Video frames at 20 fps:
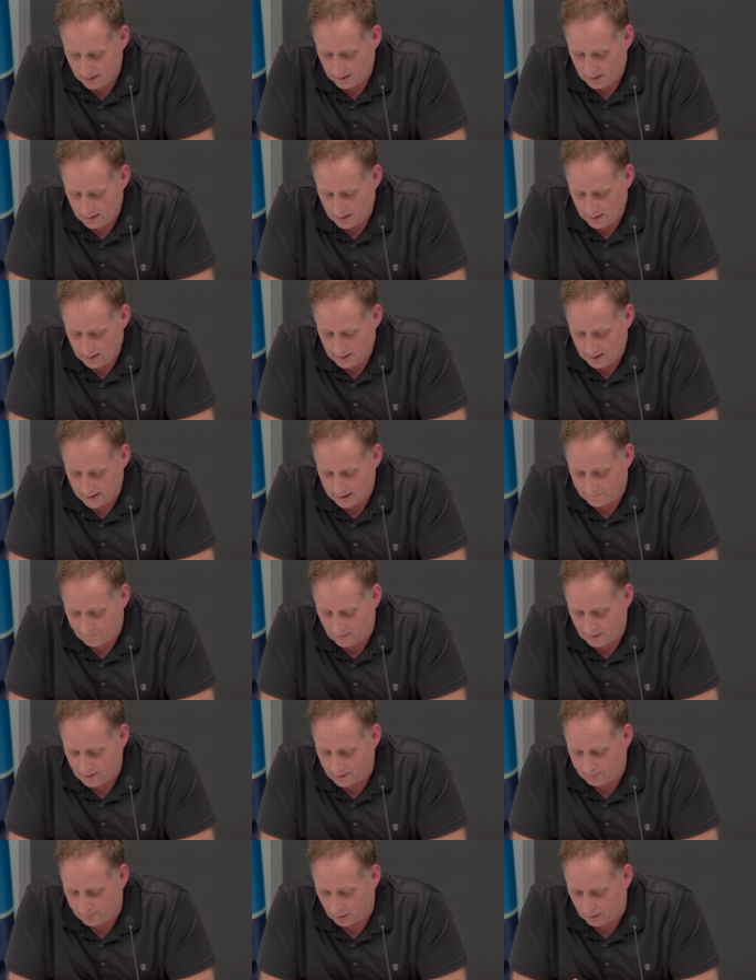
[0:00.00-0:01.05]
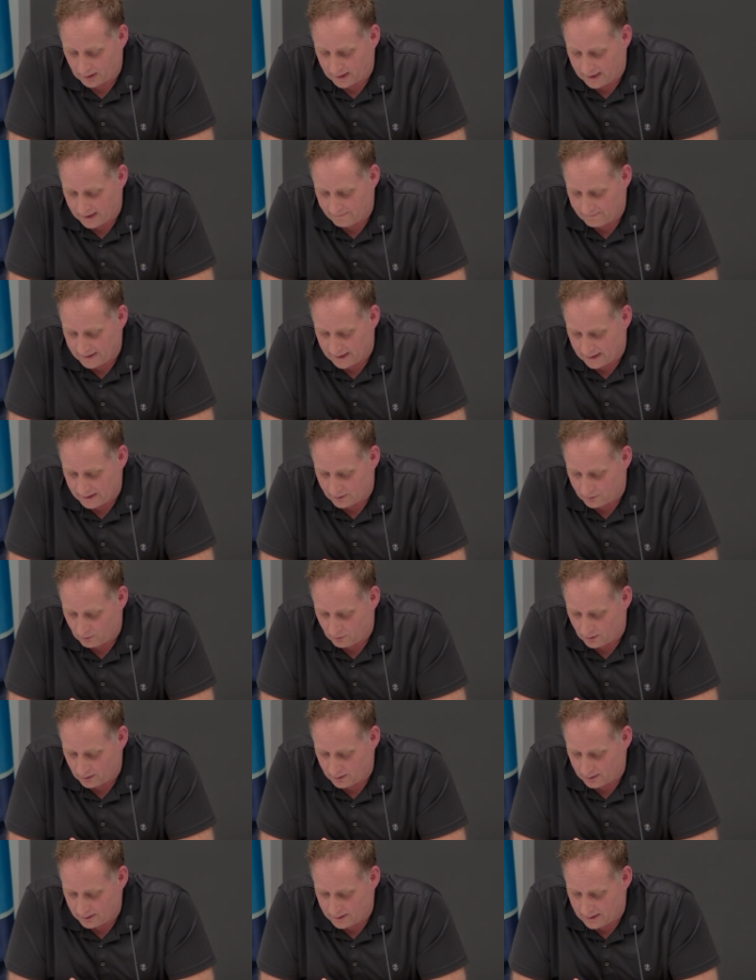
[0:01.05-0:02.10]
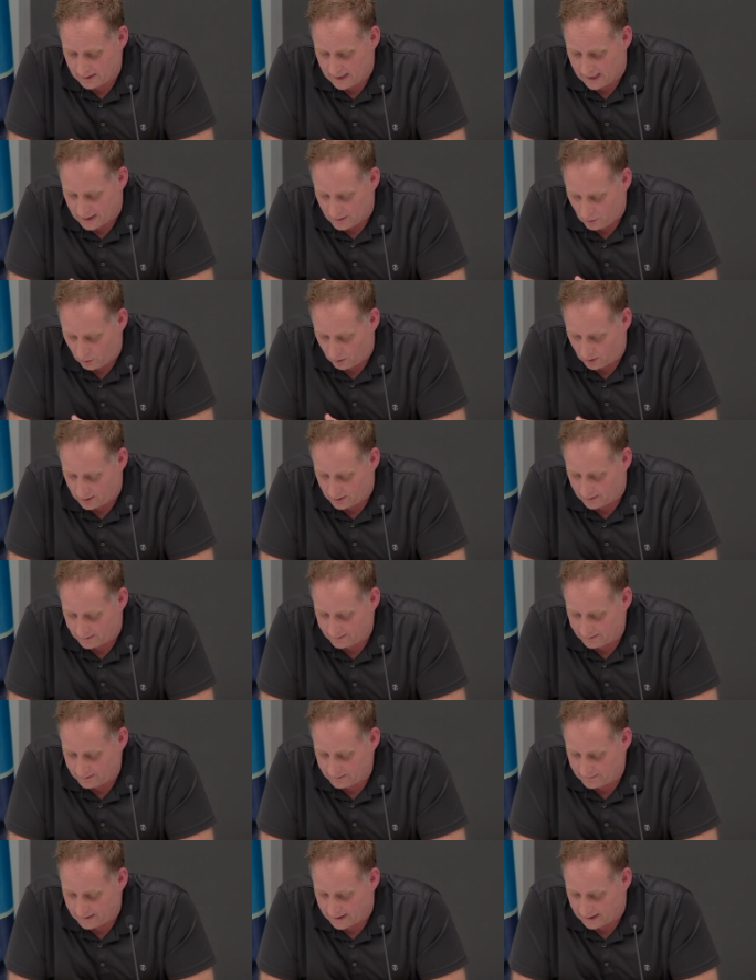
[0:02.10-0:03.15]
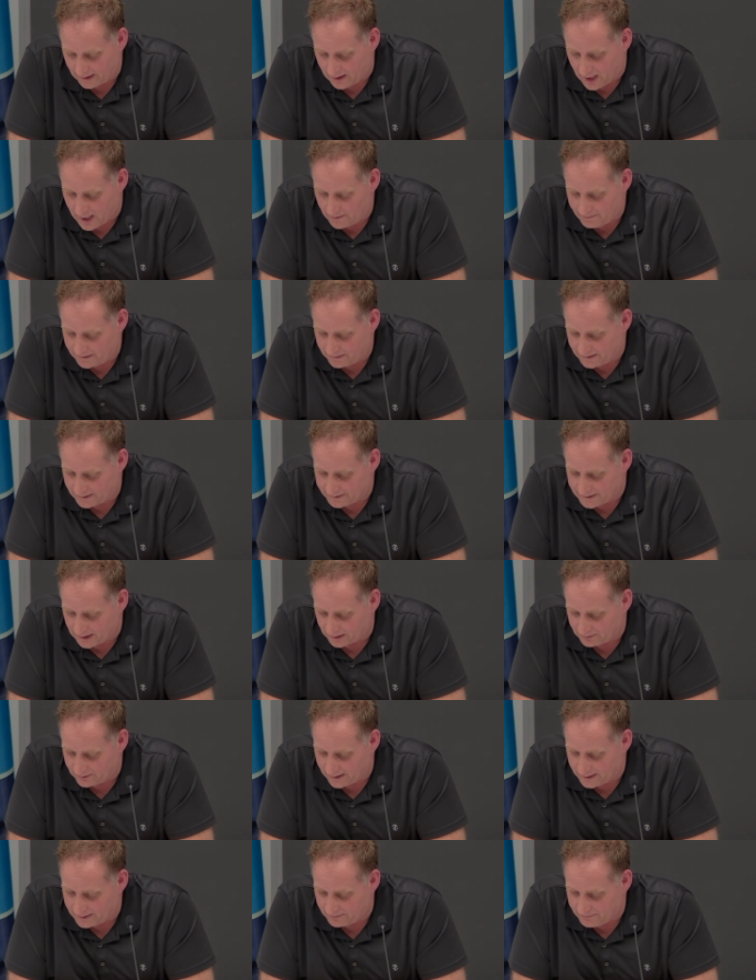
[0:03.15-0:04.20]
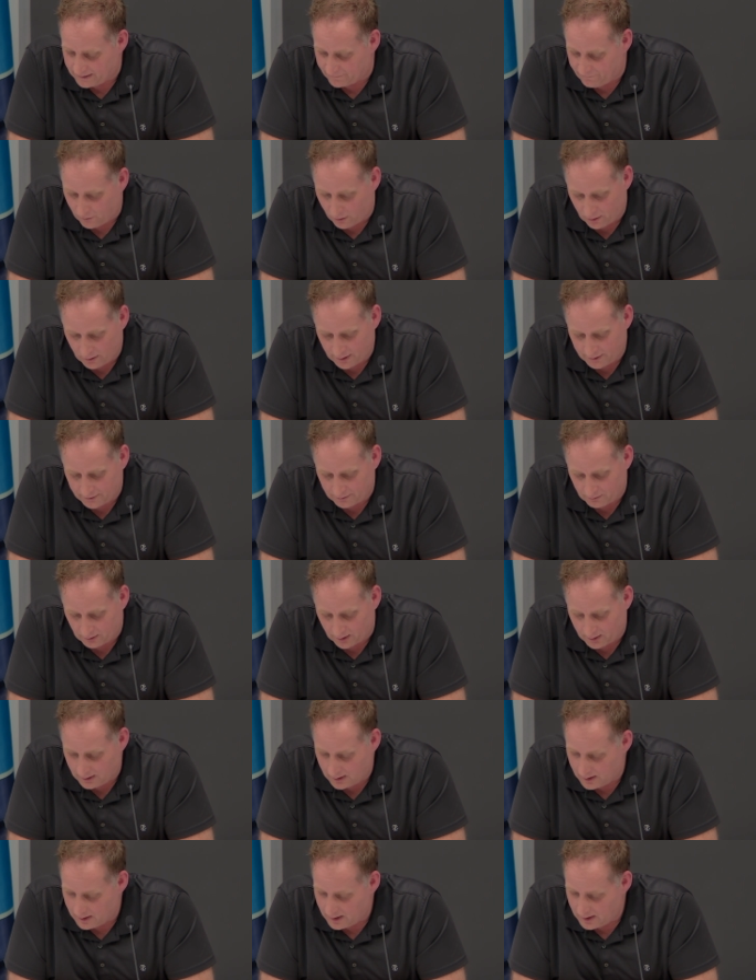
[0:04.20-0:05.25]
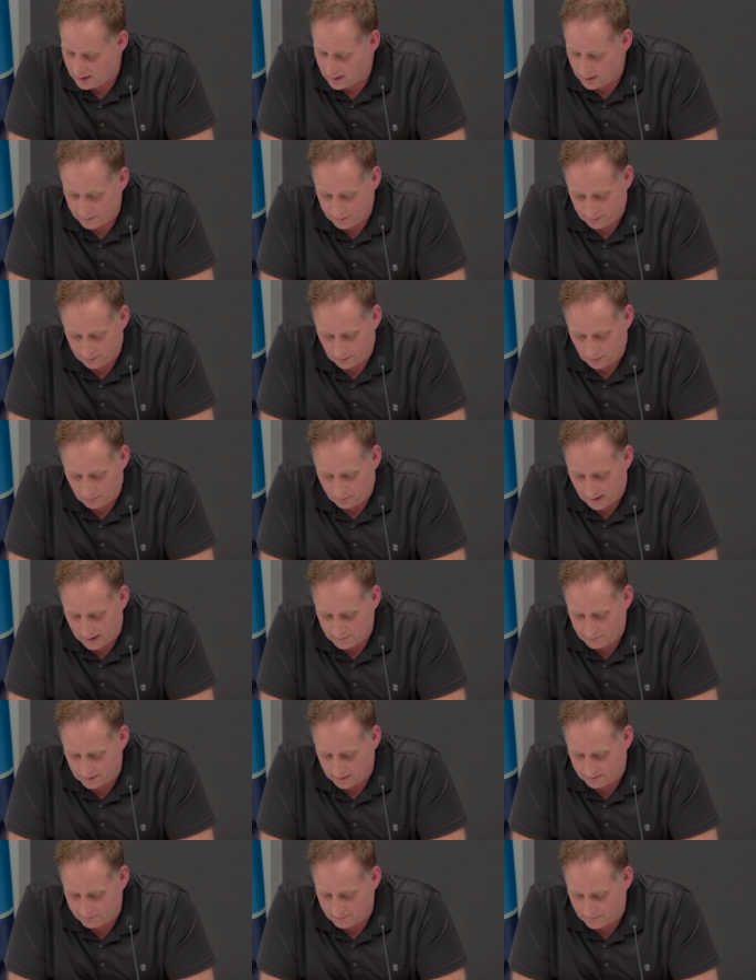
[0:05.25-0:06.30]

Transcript: It is further proclaimed that and ordered that a copy of this declaration be forwarded to the New Brunswick